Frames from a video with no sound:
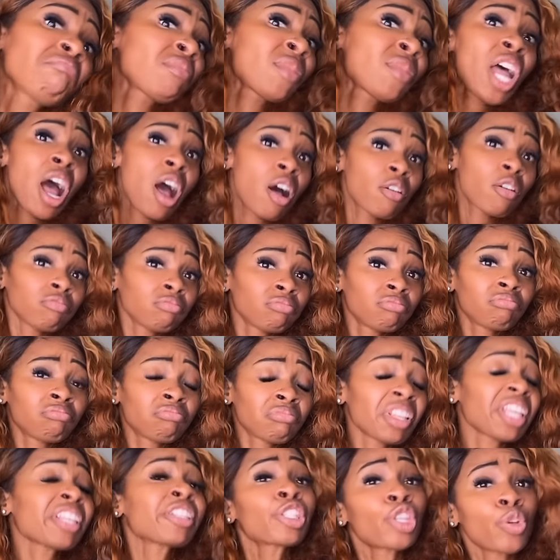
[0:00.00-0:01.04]
No,
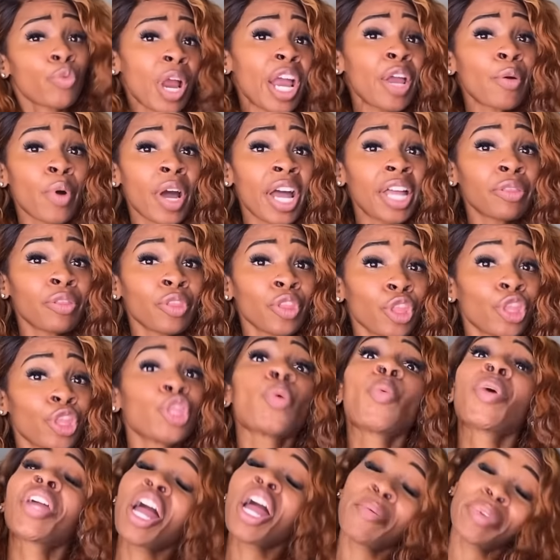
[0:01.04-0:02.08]
it's the right one.
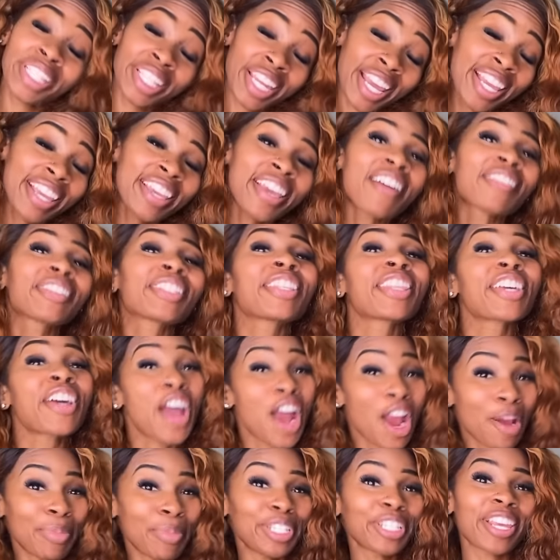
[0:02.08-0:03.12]
The one I was taking out to the
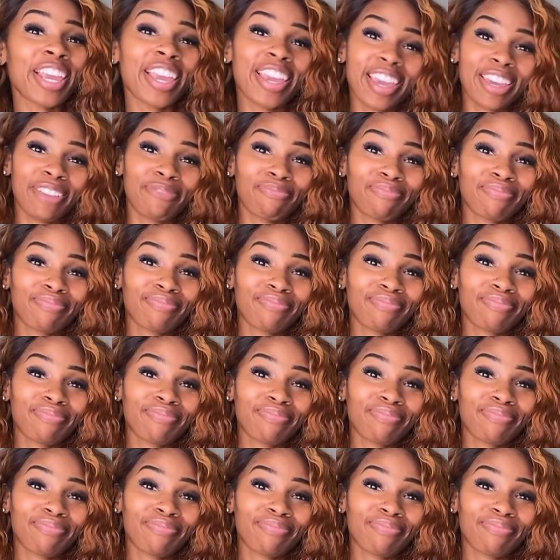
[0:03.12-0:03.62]
garbage can.